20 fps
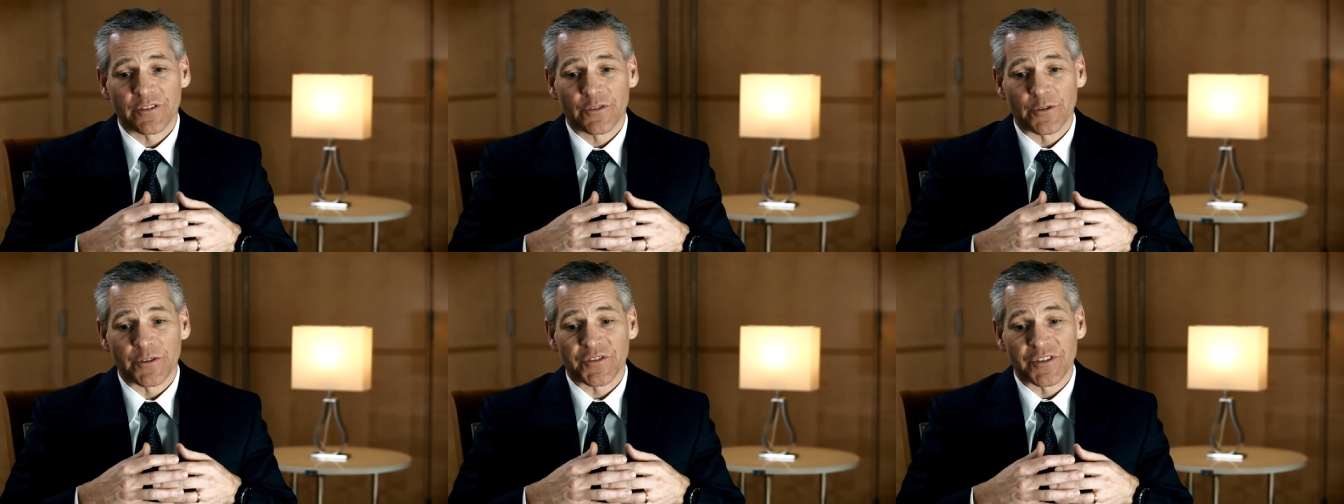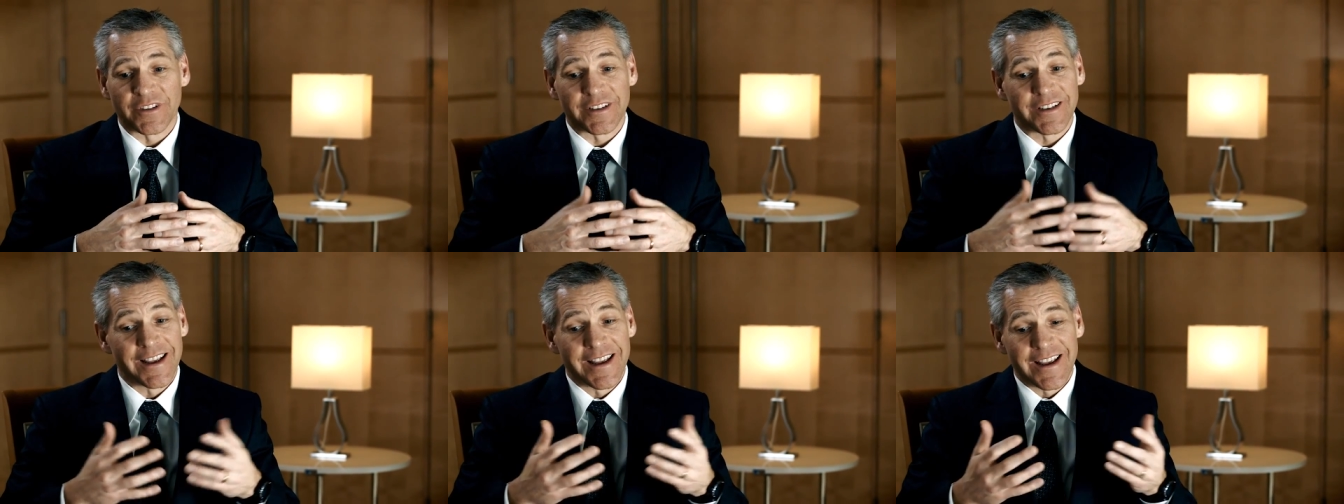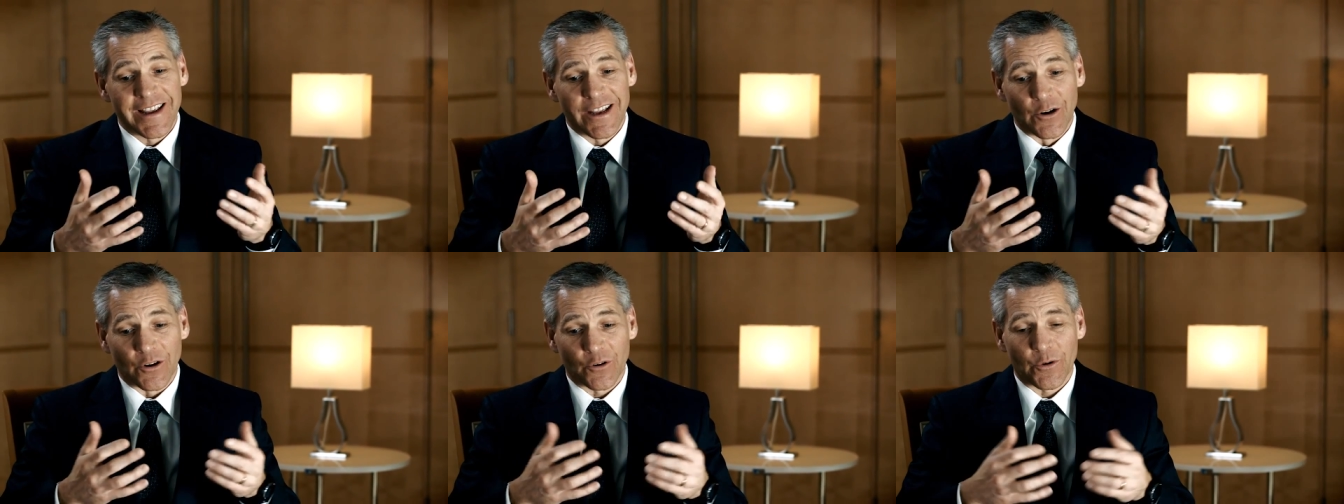to us, and
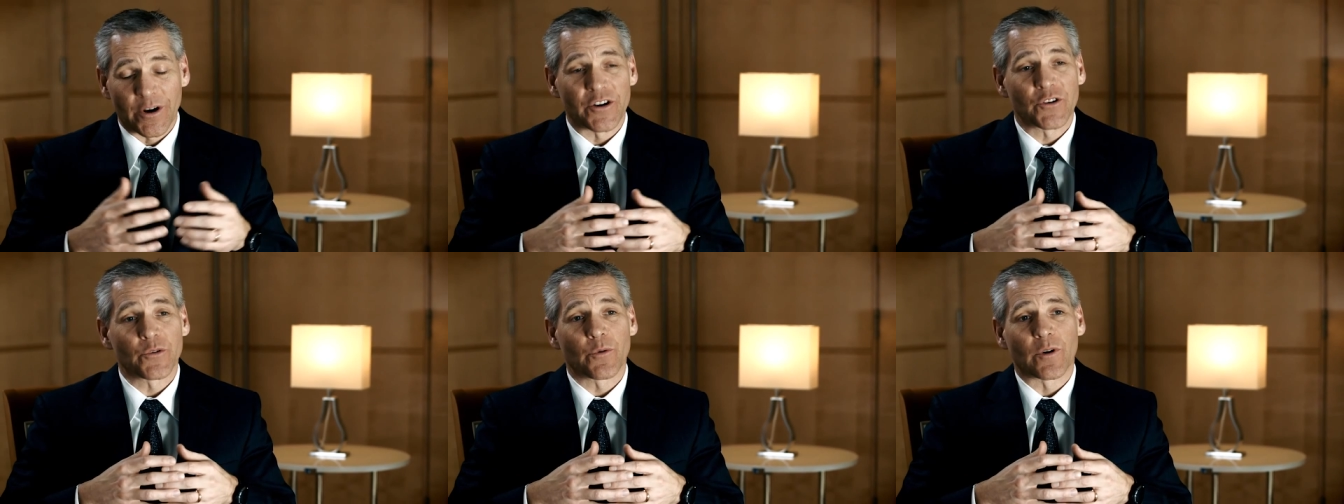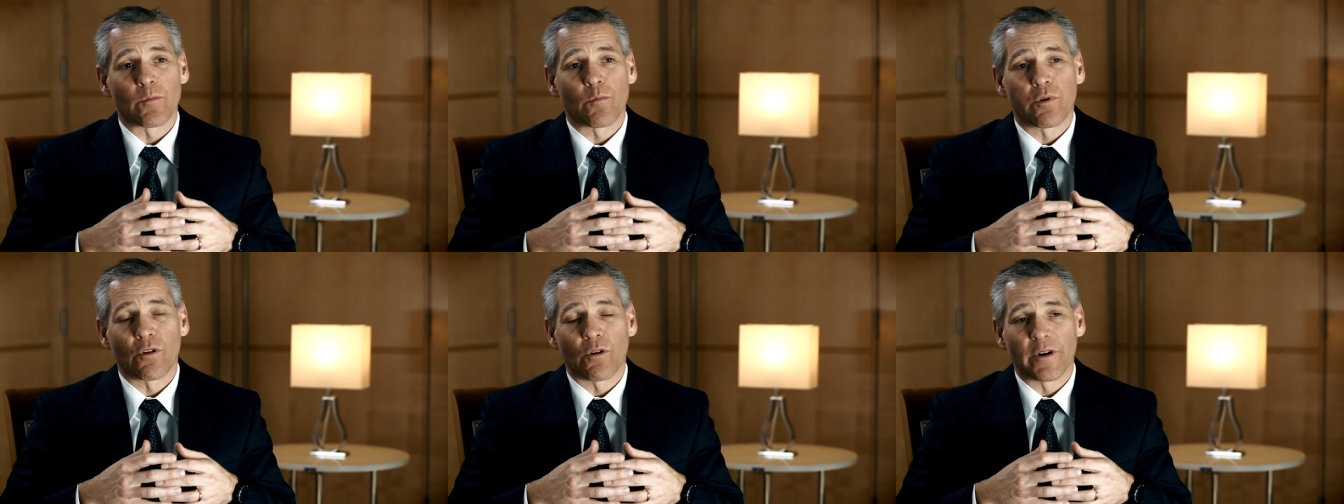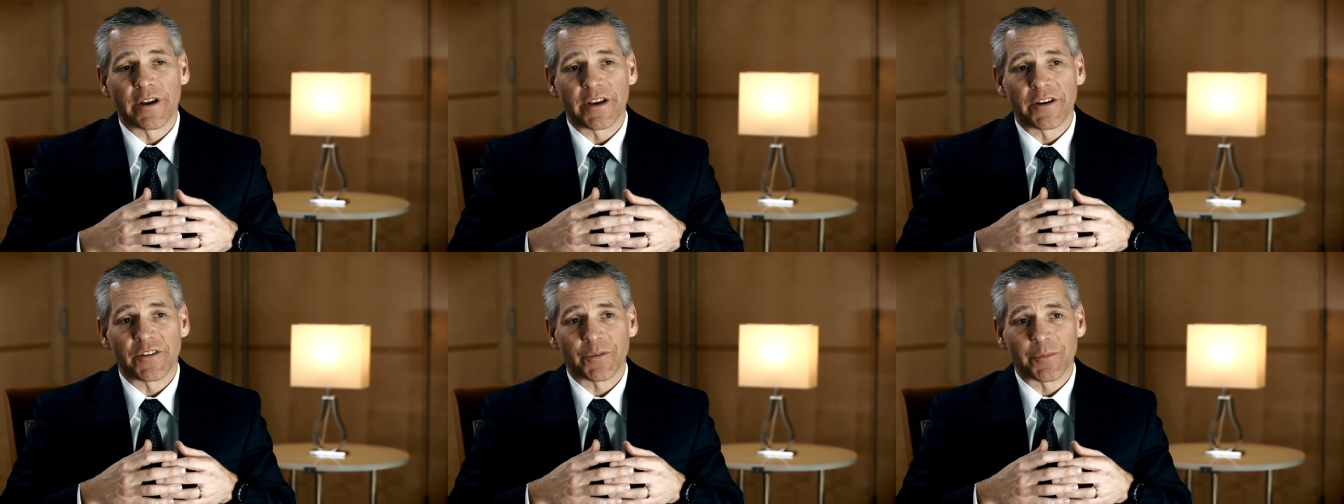you know, credit to our
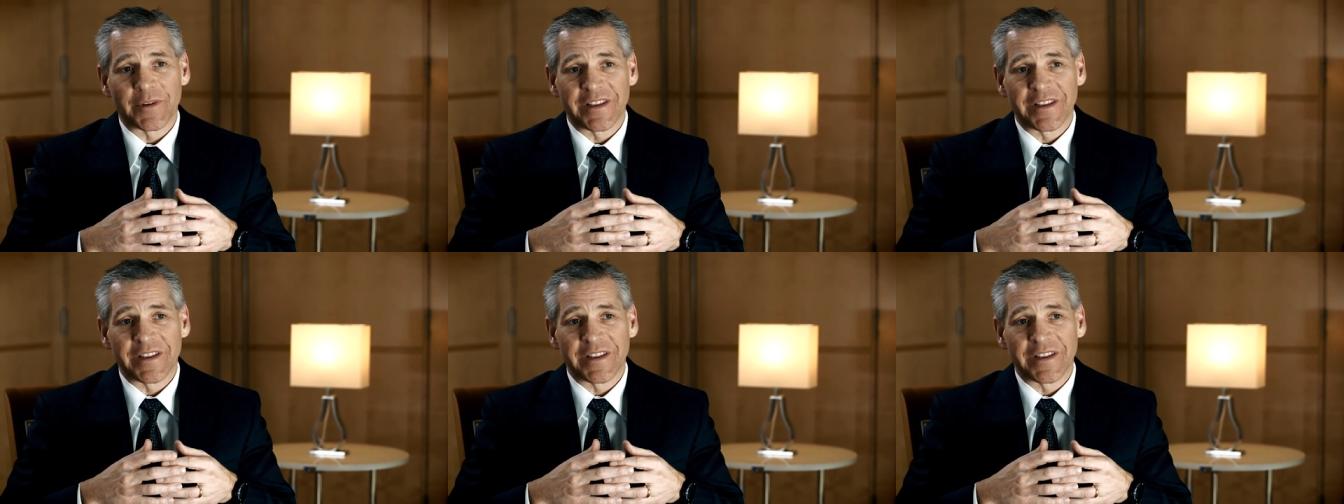employees.